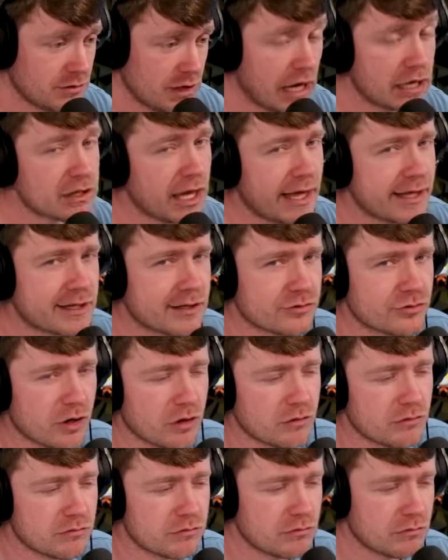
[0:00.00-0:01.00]
I like it.
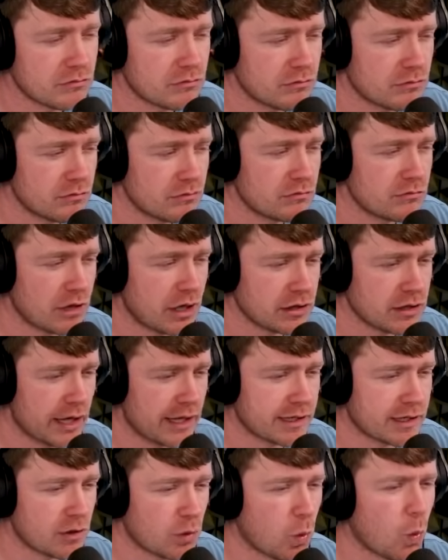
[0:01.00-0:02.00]

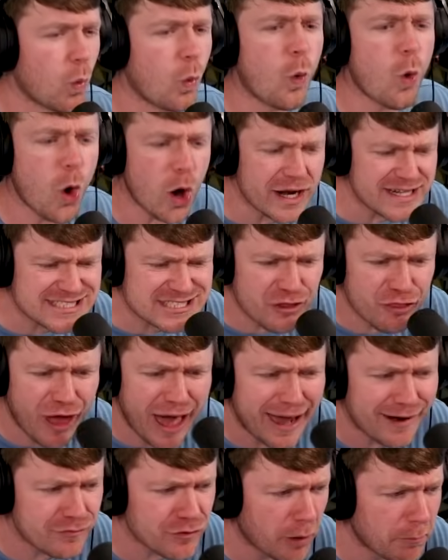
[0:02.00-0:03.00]
Like, what is
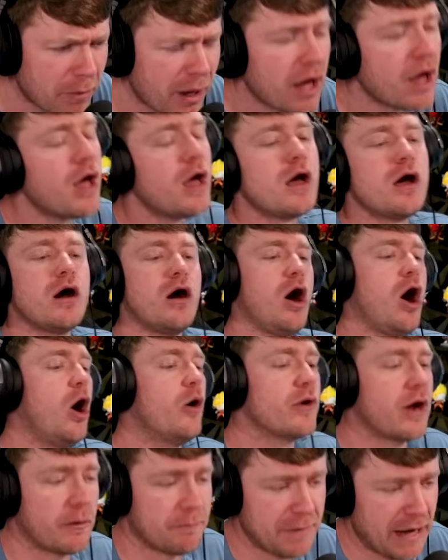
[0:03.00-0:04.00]
that in the...
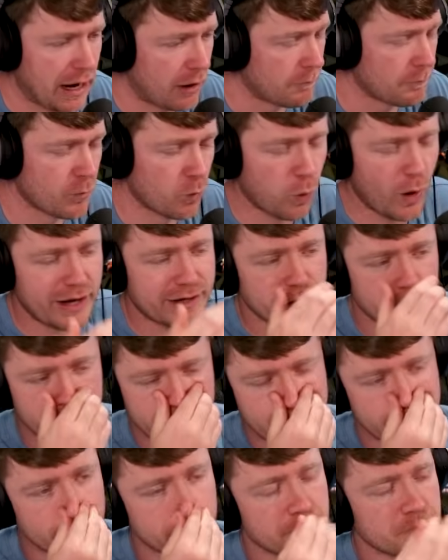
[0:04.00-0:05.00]
Hold up now. Wait a
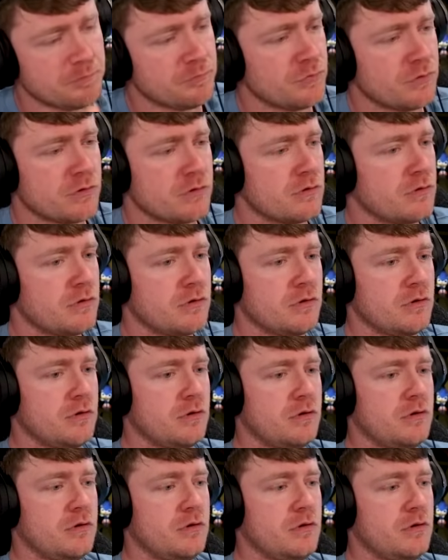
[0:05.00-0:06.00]
minute.
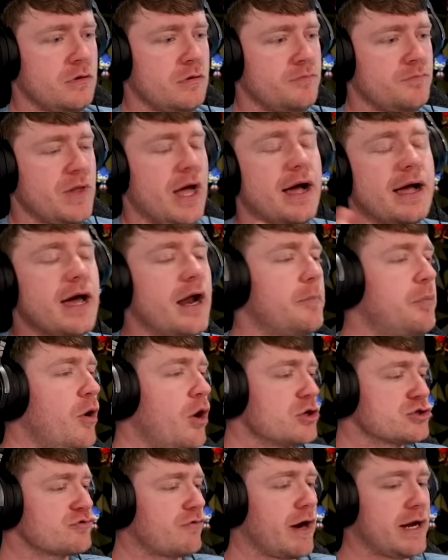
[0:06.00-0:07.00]
I gotta
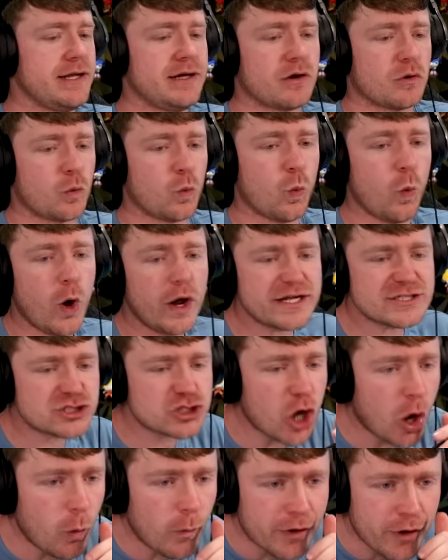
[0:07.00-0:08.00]
pause right here. What is
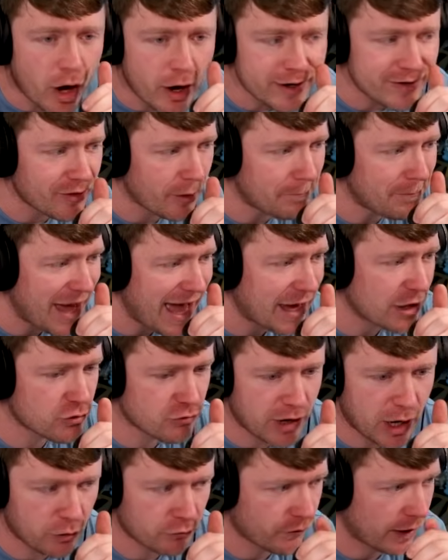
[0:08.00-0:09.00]
going on in the
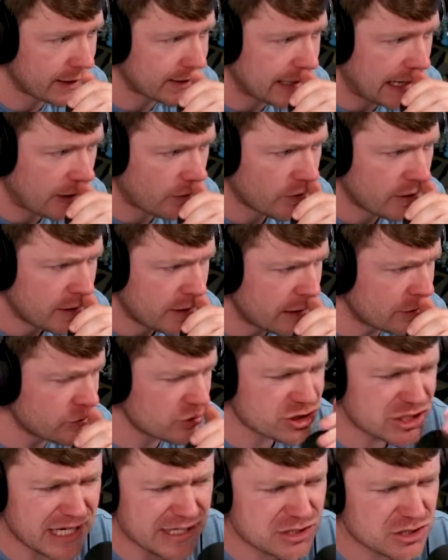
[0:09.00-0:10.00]
background right now? It
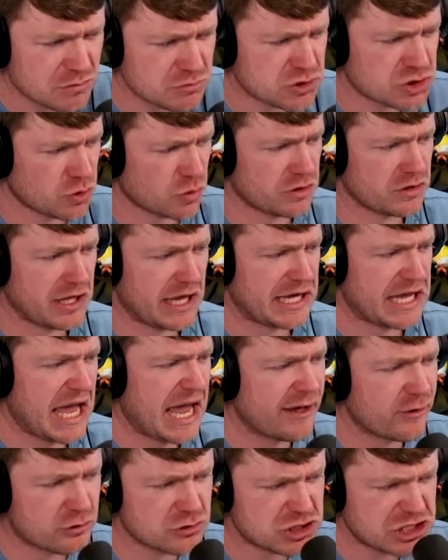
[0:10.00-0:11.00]
looks like some sort of like
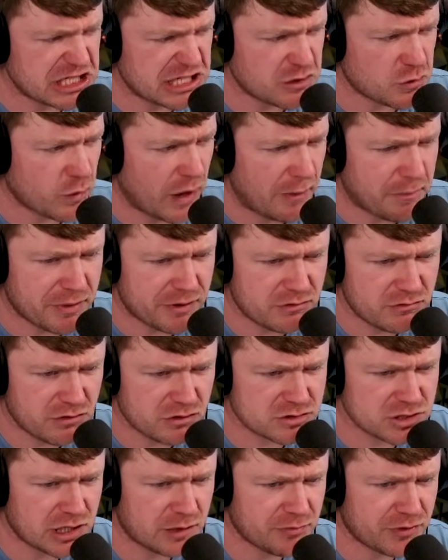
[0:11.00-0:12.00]
energy weapon
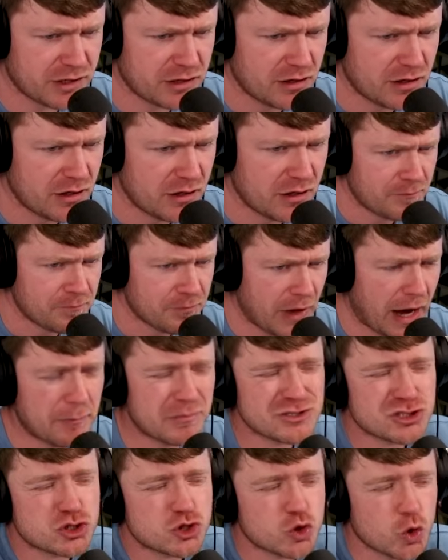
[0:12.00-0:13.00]
or something.
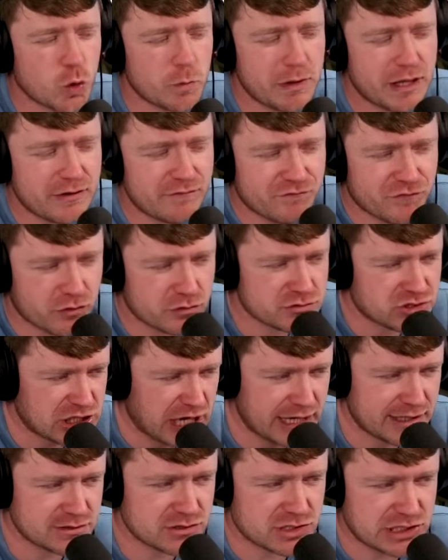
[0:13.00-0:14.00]
I'm assuming for
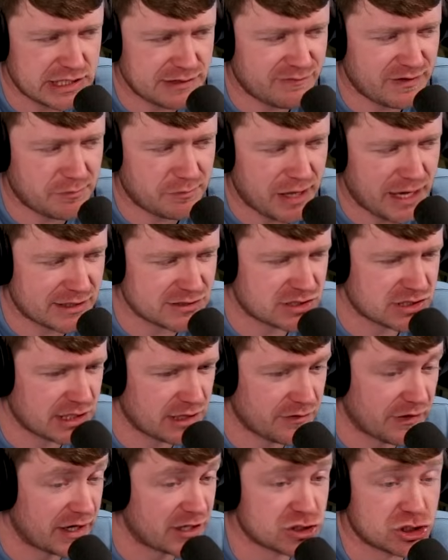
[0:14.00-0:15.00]
Titan TV Man,
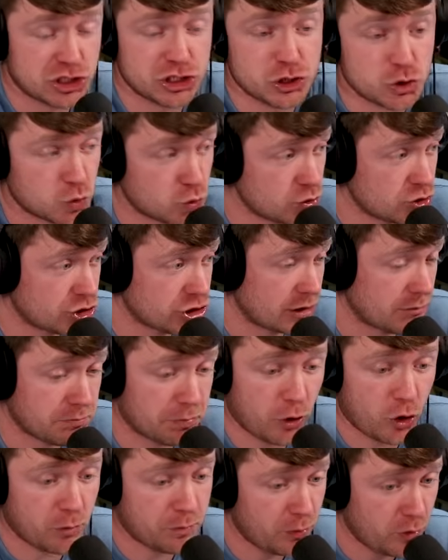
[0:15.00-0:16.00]
seeing that it's huge and
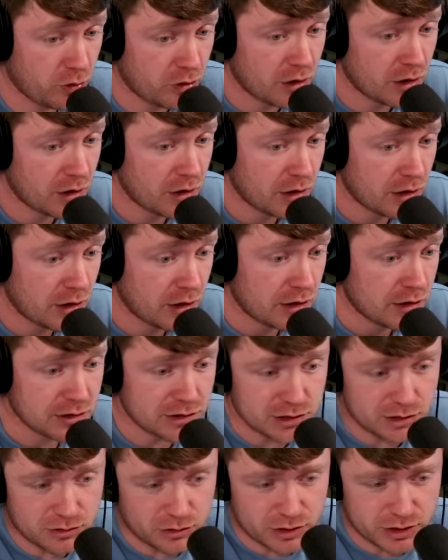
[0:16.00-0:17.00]
purple.
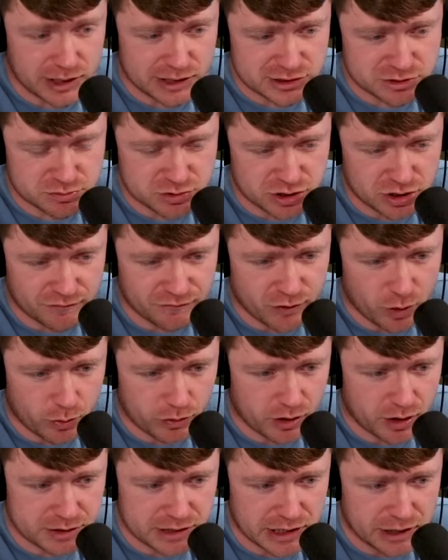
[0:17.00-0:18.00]
You know, you got some stuff
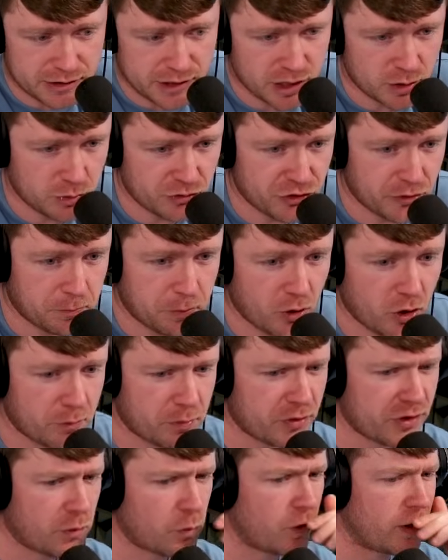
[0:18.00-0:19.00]
going on down here with the
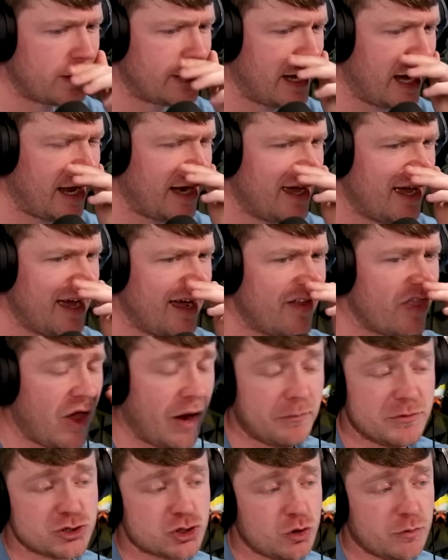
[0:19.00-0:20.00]
purple and whatnot.
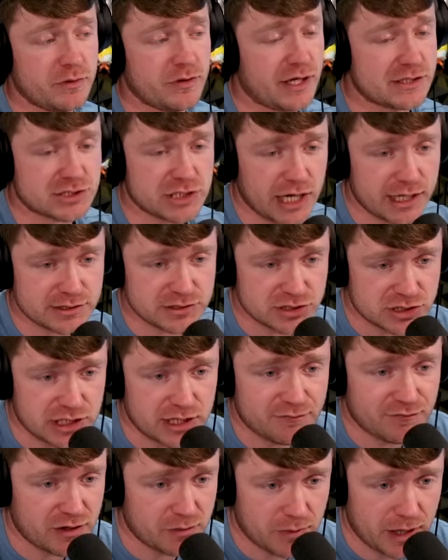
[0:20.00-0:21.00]
I'm assuming that Titan
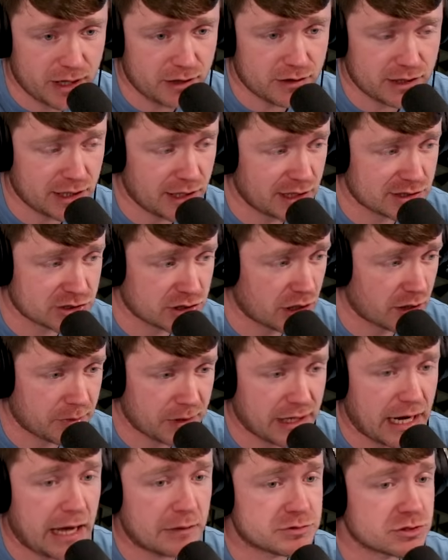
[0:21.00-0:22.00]
TV Man is gonna
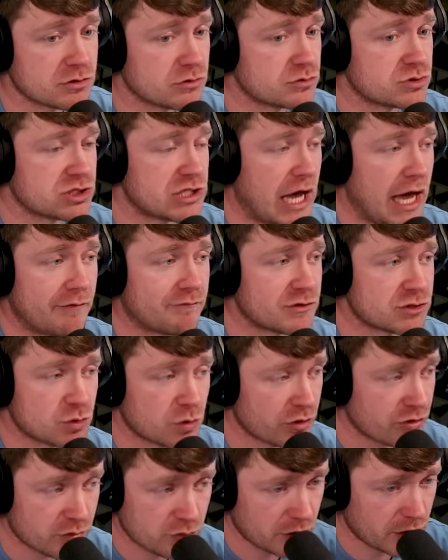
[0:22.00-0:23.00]
be an absolute savage
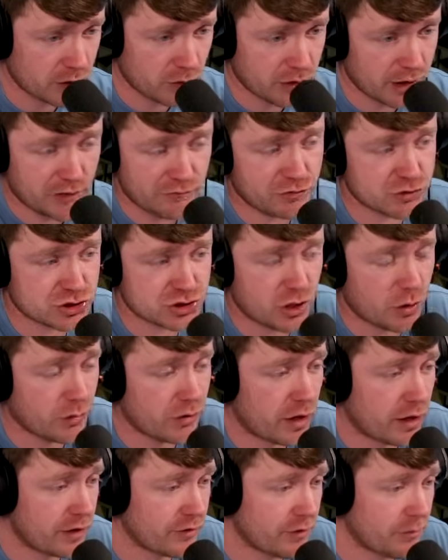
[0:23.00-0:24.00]
with whatever's
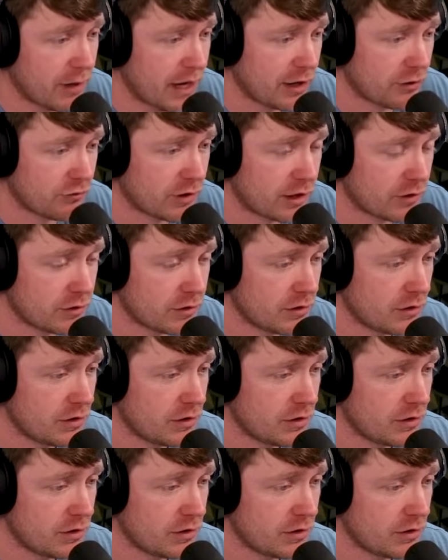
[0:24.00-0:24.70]
going on in the background.